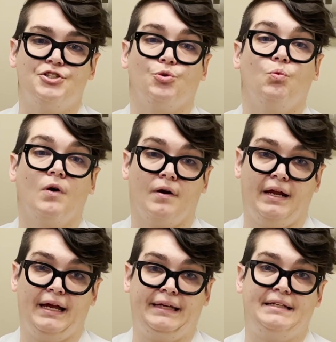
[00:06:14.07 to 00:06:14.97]
to
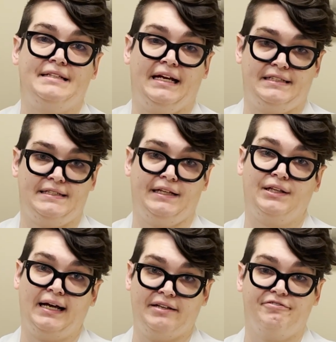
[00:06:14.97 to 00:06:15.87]
worry in a day-to-day
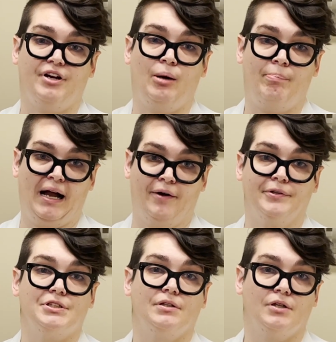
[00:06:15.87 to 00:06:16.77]
life
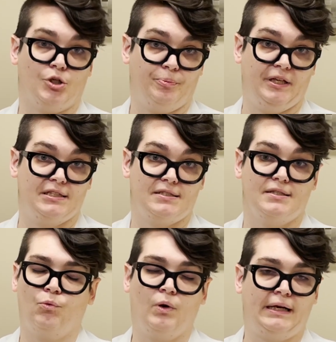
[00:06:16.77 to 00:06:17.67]
about herpes.
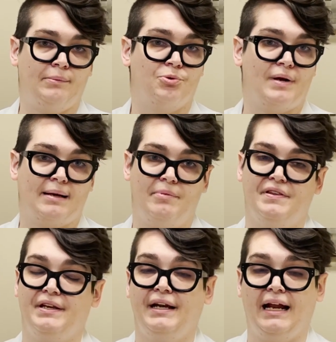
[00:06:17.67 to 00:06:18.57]
What I would
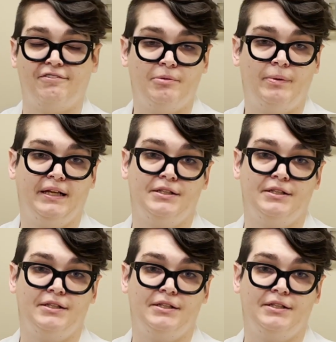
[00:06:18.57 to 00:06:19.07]
recommend everybody